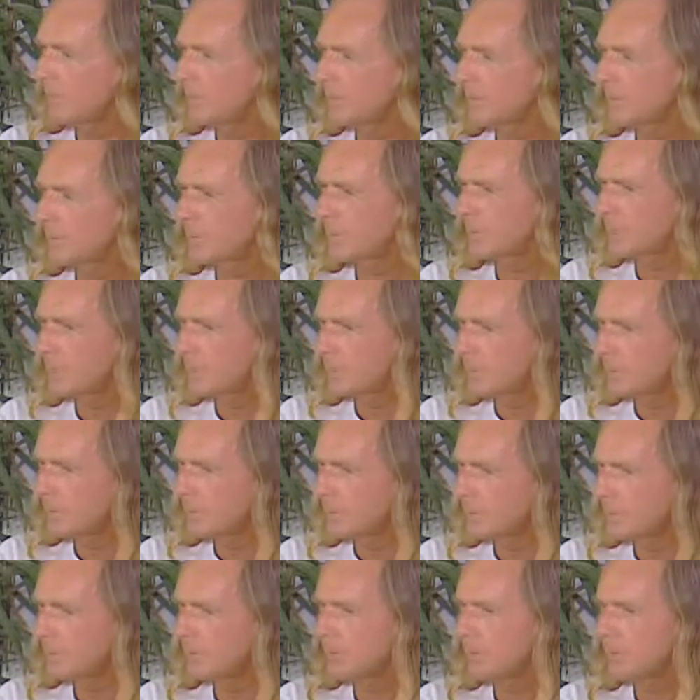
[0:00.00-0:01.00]
able to
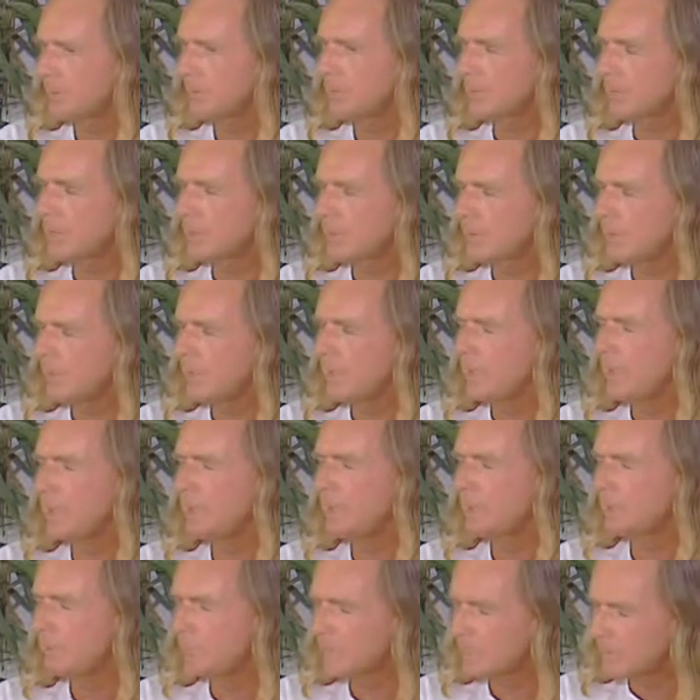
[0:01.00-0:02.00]
see,
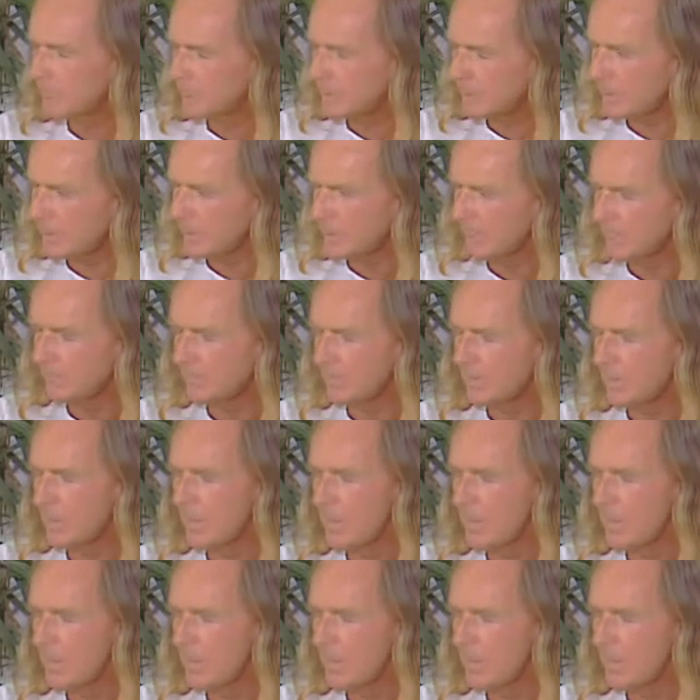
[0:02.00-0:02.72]
to perceive.